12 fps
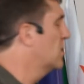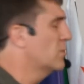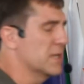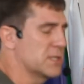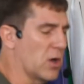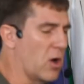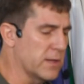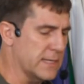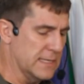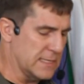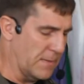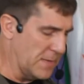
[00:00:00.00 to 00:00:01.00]
to
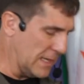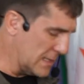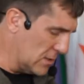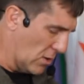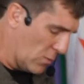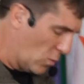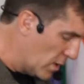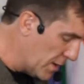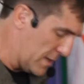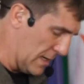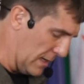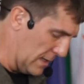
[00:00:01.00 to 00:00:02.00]
result in something that's not
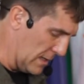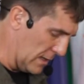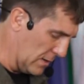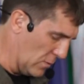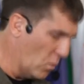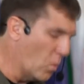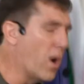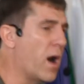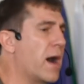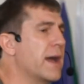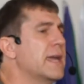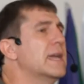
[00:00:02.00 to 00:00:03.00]
worth anything.
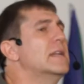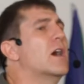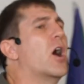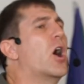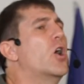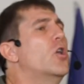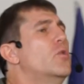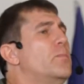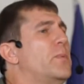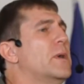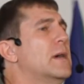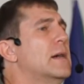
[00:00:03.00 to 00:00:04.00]
Why in
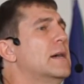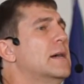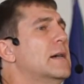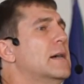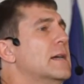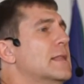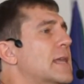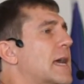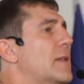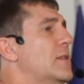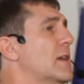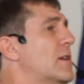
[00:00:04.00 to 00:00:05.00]
hope
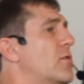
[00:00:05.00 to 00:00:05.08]
that the